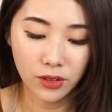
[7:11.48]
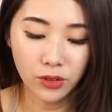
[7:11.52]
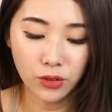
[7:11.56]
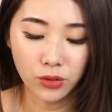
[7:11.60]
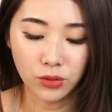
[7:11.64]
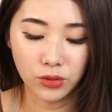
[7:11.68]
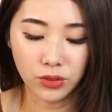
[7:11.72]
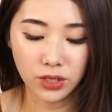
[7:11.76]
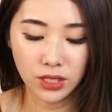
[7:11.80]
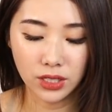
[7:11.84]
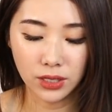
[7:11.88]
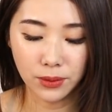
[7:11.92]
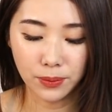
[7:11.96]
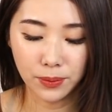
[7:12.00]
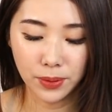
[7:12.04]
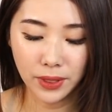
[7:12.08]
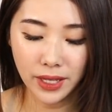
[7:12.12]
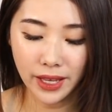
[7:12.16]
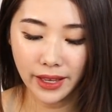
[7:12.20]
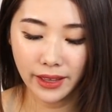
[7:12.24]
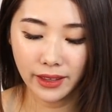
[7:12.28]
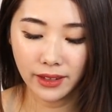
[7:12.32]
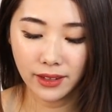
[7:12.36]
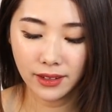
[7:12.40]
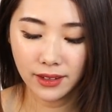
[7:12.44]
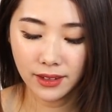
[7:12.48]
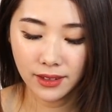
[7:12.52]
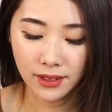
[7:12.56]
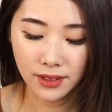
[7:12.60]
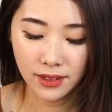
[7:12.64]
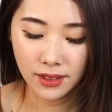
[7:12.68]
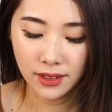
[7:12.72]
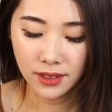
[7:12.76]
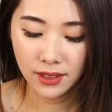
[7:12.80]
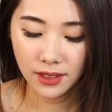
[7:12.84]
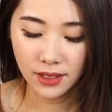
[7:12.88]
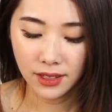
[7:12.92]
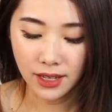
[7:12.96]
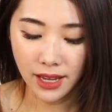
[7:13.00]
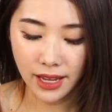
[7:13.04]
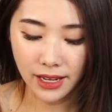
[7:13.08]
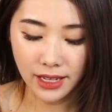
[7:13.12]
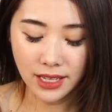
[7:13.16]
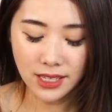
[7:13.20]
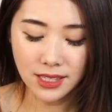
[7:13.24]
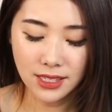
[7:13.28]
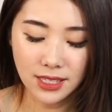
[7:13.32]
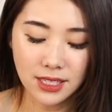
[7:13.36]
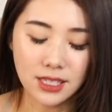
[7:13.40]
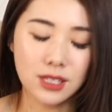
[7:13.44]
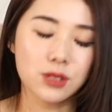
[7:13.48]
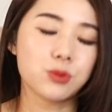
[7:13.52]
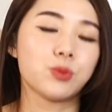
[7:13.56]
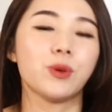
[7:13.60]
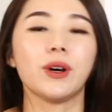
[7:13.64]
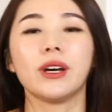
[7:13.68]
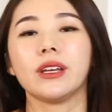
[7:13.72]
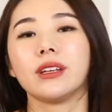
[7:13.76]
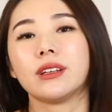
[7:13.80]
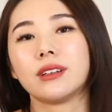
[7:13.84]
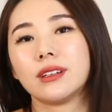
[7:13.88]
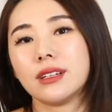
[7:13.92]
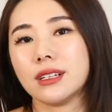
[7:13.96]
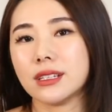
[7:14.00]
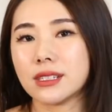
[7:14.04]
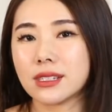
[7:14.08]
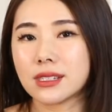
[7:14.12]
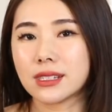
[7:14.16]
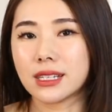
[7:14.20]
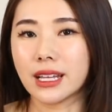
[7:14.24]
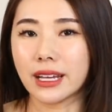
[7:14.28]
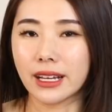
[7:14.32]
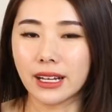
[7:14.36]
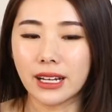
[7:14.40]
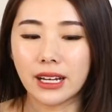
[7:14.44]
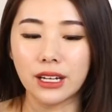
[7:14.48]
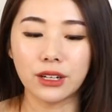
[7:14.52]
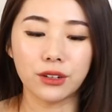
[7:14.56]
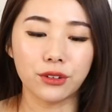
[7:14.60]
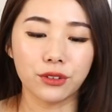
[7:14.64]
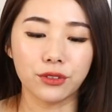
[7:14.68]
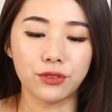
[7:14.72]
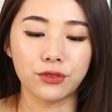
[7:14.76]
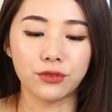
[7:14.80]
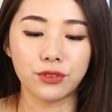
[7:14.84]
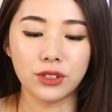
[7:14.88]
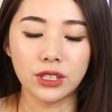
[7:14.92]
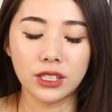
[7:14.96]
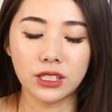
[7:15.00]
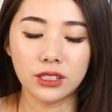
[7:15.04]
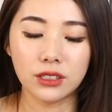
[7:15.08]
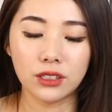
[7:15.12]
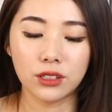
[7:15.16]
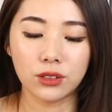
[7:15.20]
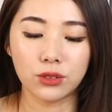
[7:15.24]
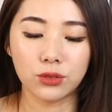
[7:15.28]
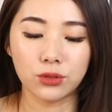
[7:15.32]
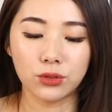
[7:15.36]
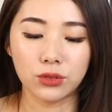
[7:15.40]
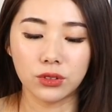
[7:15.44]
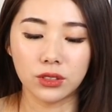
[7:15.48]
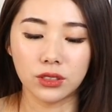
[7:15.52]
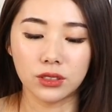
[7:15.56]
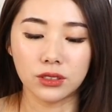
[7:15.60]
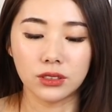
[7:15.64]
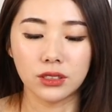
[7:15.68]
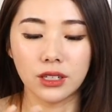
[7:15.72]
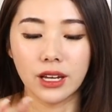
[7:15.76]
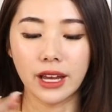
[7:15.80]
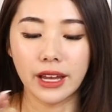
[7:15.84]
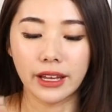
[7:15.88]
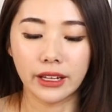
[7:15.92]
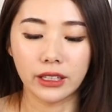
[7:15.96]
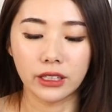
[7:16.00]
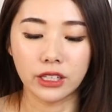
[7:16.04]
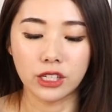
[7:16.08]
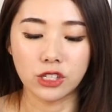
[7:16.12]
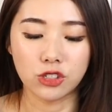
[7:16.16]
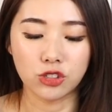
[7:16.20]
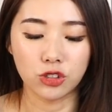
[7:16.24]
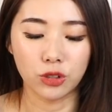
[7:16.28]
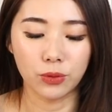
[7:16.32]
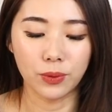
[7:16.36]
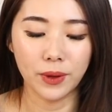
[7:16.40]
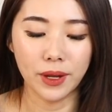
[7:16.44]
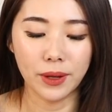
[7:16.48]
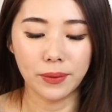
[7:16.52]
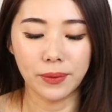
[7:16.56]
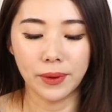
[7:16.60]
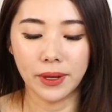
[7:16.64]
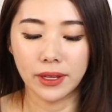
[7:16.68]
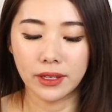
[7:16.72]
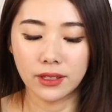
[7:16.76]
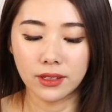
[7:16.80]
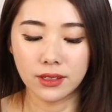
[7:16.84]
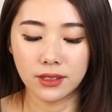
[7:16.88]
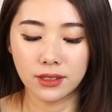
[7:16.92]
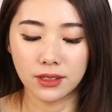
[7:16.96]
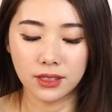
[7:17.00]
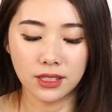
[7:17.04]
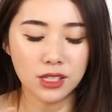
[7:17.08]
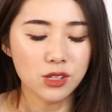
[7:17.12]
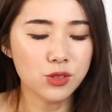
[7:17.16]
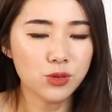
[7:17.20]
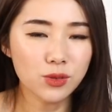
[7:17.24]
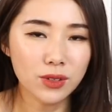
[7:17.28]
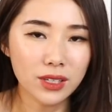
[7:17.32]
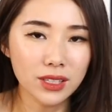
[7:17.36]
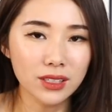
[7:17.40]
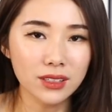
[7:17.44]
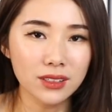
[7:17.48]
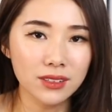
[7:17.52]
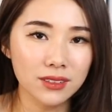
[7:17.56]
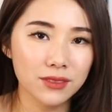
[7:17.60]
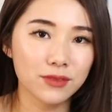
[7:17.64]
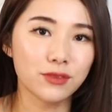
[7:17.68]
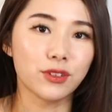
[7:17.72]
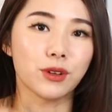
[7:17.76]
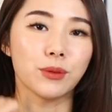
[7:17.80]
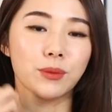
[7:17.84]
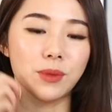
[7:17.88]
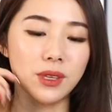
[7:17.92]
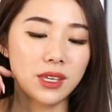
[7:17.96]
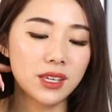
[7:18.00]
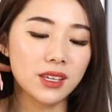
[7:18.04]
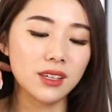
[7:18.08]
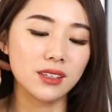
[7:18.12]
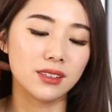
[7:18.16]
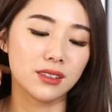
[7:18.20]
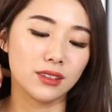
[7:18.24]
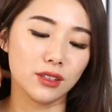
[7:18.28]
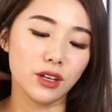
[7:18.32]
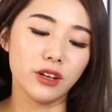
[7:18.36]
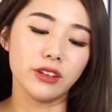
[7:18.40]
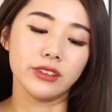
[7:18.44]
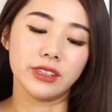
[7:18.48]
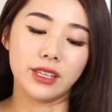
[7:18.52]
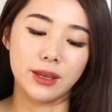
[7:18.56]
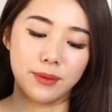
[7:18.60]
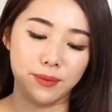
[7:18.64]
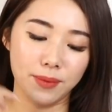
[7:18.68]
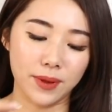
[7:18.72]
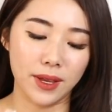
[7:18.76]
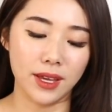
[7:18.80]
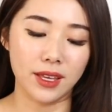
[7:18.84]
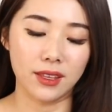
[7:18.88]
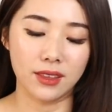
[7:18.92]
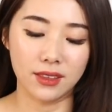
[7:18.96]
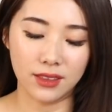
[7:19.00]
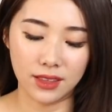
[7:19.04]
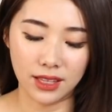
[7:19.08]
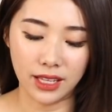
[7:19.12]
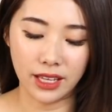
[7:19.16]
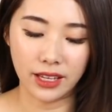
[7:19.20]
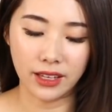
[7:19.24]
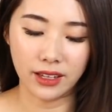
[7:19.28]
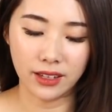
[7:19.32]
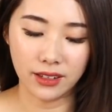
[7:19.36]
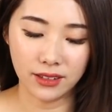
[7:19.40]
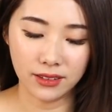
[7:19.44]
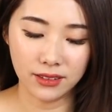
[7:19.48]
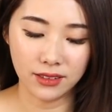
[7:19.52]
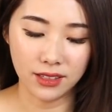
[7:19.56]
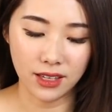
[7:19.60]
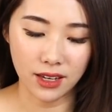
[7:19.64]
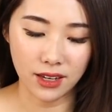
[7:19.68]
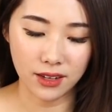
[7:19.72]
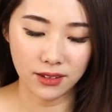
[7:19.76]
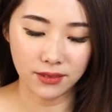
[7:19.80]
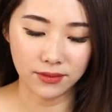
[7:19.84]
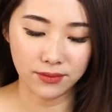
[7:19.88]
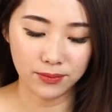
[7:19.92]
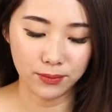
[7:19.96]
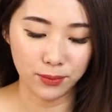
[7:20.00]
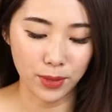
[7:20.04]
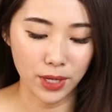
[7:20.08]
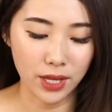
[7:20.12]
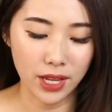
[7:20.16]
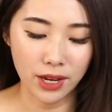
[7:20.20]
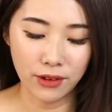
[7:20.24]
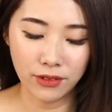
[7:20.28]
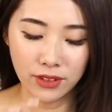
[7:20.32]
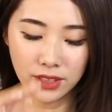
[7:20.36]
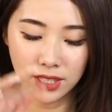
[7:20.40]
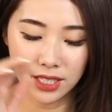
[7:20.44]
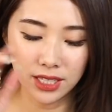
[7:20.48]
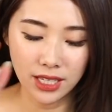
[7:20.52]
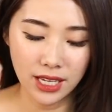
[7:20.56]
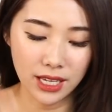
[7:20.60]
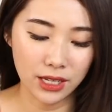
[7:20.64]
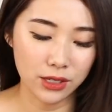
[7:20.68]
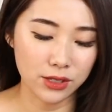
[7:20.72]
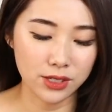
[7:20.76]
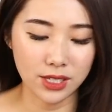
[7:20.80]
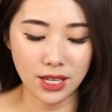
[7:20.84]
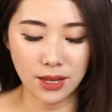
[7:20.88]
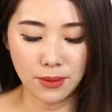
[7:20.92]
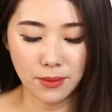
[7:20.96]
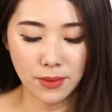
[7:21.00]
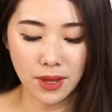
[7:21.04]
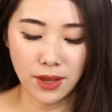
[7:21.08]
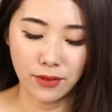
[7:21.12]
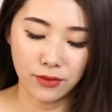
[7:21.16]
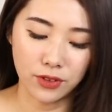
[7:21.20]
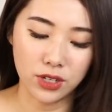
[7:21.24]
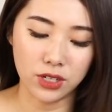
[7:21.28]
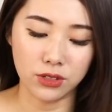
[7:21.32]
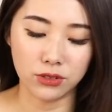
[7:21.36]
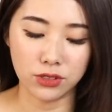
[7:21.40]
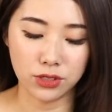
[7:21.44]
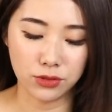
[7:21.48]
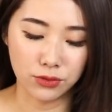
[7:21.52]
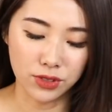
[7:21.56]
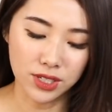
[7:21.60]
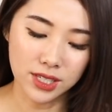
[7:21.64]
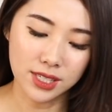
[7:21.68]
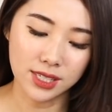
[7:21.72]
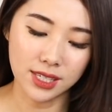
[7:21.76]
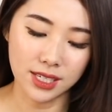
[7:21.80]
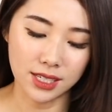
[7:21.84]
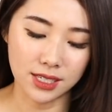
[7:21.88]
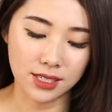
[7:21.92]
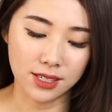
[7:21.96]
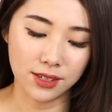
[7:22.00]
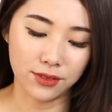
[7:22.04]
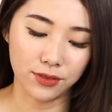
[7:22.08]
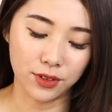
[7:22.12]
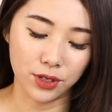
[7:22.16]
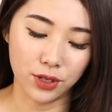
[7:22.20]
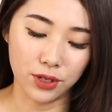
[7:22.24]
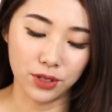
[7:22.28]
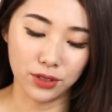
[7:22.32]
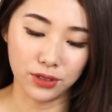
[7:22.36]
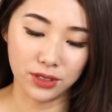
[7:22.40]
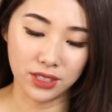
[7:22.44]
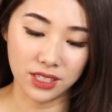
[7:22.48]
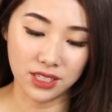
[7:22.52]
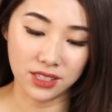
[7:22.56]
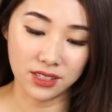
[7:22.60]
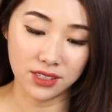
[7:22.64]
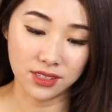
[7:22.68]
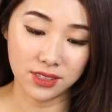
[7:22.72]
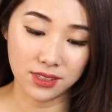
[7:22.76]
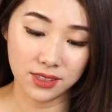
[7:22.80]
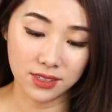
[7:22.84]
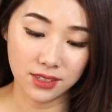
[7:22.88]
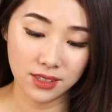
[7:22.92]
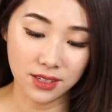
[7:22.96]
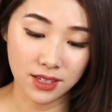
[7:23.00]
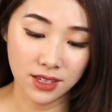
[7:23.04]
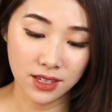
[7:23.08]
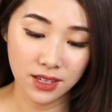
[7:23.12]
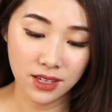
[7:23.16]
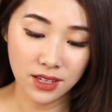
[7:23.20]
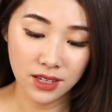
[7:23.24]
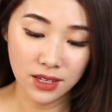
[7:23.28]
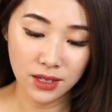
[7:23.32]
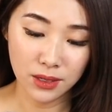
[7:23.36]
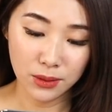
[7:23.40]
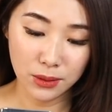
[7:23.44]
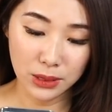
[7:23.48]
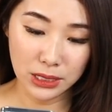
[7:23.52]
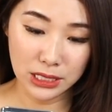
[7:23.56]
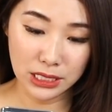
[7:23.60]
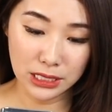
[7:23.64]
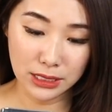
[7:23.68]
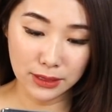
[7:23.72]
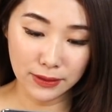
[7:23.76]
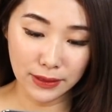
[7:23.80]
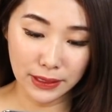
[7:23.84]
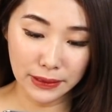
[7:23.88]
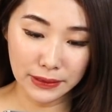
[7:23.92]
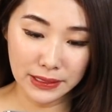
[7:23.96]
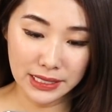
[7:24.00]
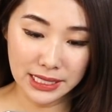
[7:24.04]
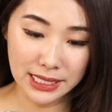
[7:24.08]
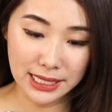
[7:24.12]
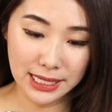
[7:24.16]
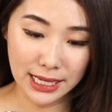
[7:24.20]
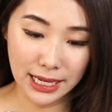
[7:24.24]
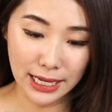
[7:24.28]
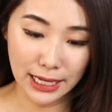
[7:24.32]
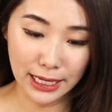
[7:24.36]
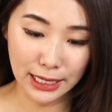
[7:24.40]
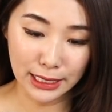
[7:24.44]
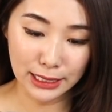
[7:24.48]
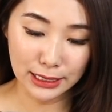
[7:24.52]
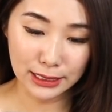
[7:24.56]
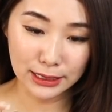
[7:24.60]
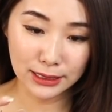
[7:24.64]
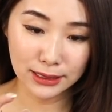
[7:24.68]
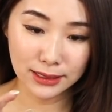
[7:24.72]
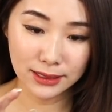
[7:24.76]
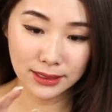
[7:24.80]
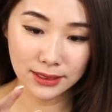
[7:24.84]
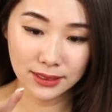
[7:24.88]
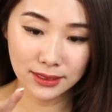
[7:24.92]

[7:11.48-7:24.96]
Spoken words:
Oh, in the blood. I guess this is what is like kind of related to the high cholesterol part, but this one, for me, not that bad. Like, yeah. But everything else, I'm average risk except for all these, which is very sad.